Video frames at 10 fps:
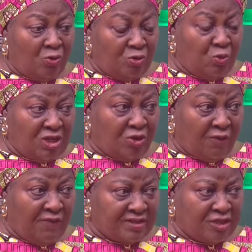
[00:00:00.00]
with the
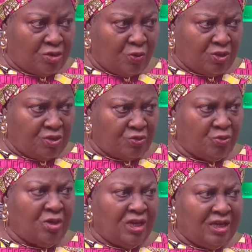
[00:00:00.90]
conversation with
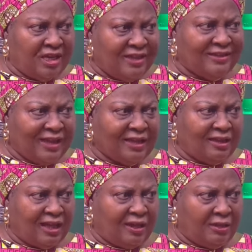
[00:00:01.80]
you in that
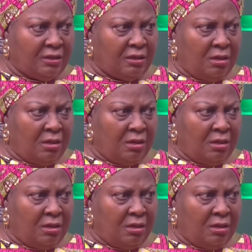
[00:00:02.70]
line.